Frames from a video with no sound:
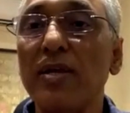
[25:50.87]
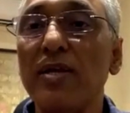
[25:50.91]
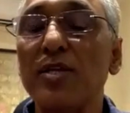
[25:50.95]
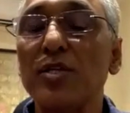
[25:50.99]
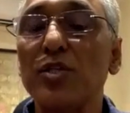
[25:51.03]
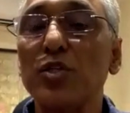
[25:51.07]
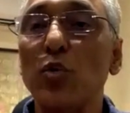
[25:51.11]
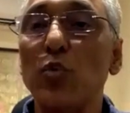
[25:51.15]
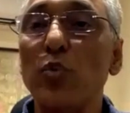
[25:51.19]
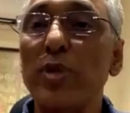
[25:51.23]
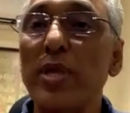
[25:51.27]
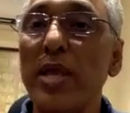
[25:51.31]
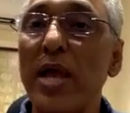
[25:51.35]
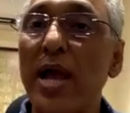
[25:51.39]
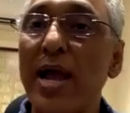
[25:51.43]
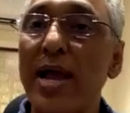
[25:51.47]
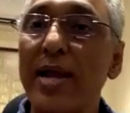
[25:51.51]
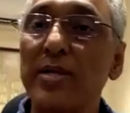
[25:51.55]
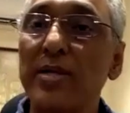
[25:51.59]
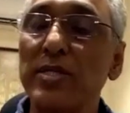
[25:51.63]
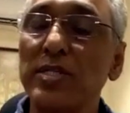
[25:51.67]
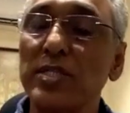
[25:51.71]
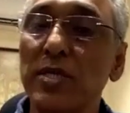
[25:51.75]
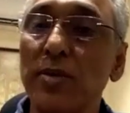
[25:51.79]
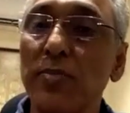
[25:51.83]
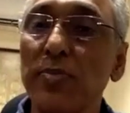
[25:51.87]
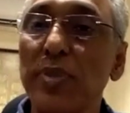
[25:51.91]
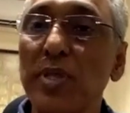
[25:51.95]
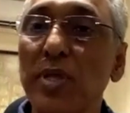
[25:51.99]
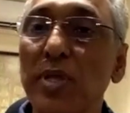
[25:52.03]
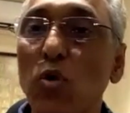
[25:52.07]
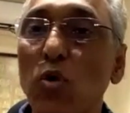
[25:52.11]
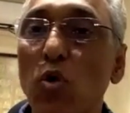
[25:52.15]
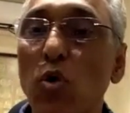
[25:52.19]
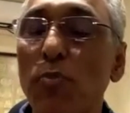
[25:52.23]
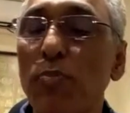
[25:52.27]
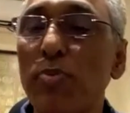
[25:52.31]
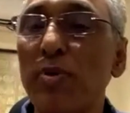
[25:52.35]
So we had something
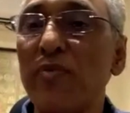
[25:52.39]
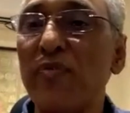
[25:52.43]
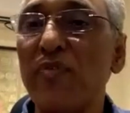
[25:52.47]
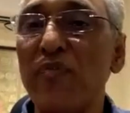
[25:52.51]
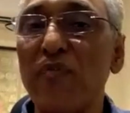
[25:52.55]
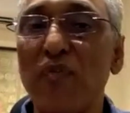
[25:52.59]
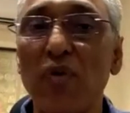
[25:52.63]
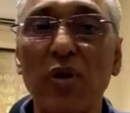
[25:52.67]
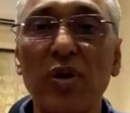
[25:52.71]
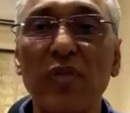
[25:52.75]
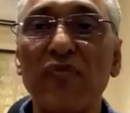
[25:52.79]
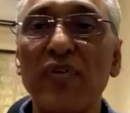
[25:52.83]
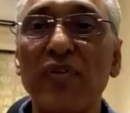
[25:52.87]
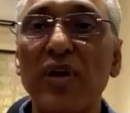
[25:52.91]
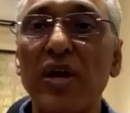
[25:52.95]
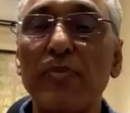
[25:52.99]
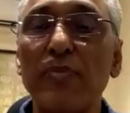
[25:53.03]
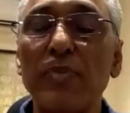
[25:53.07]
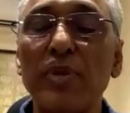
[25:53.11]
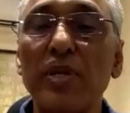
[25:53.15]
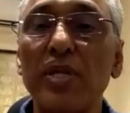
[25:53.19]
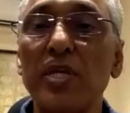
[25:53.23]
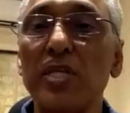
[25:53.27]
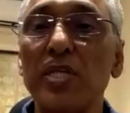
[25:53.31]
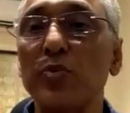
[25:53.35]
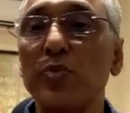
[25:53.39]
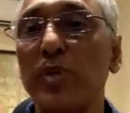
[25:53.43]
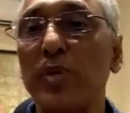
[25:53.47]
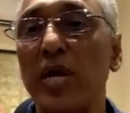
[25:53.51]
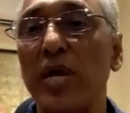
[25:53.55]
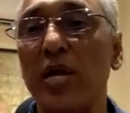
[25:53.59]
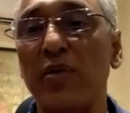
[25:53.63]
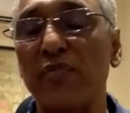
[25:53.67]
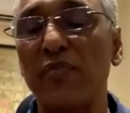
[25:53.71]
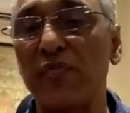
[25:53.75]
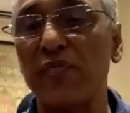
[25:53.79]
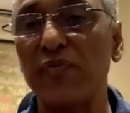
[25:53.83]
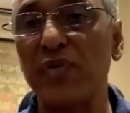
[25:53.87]
open for 45 minutes. We
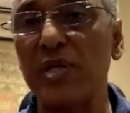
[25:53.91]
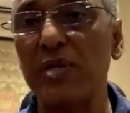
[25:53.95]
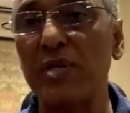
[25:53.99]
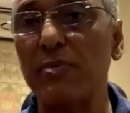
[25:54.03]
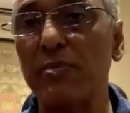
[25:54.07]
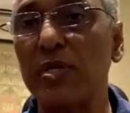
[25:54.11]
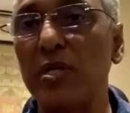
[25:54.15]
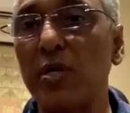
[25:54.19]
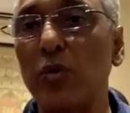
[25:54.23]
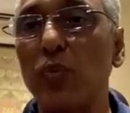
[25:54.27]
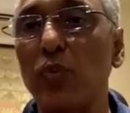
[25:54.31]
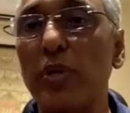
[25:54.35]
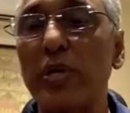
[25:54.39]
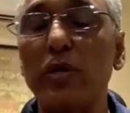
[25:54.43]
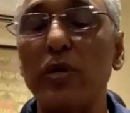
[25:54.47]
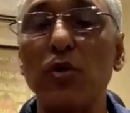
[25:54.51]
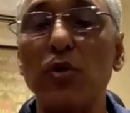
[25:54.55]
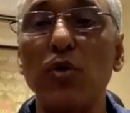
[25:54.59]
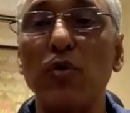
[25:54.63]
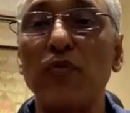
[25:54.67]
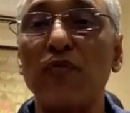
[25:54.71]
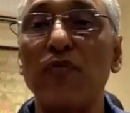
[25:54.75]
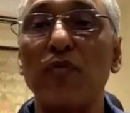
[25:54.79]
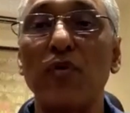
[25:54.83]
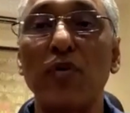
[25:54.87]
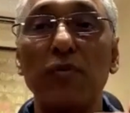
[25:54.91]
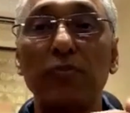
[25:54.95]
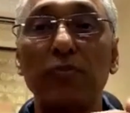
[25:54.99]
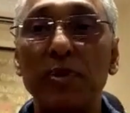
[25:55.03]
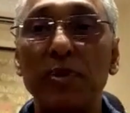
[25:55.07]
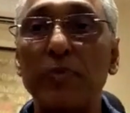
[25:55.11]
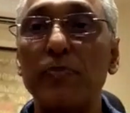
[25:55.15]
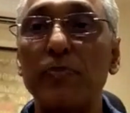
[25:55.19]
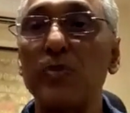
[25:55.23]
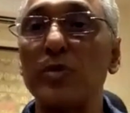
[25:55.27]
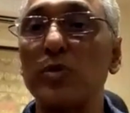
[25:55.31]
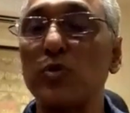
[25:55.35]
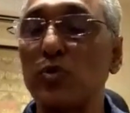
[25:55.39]
had a 15-minute window for
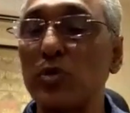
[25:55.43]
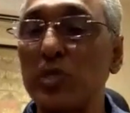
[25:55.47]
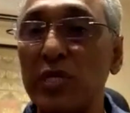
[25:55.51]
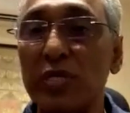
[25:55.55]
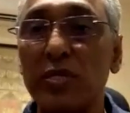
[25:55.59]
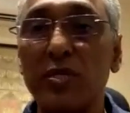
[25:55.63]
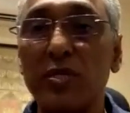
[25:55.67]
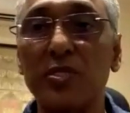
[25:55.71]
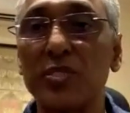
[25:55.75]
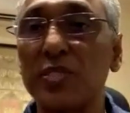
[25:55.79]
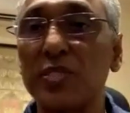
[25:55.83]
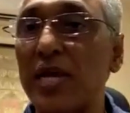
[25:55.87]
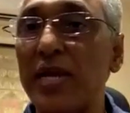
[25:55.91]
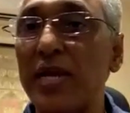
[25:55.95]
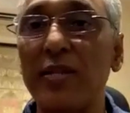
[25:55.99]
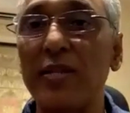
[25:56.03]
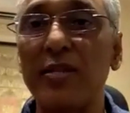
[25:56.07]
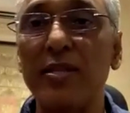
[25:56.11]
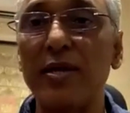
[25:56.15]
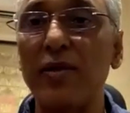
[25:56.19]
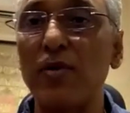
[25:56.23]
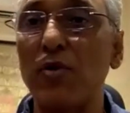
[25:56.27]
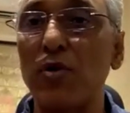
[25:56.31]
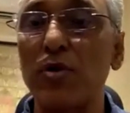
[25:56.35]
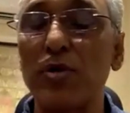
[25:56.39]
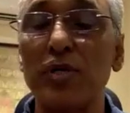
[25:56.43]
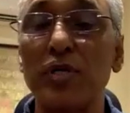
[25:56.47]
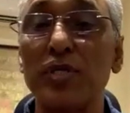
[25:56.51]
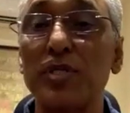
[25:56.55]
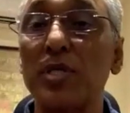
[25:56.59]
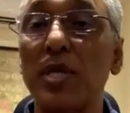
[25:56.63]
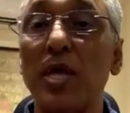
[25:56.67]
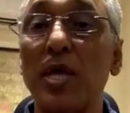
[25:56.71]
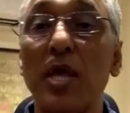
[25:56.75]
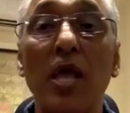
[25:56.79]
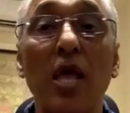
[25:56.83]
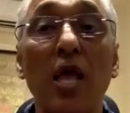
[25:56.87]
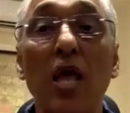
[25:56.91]
people to reconcile their orders.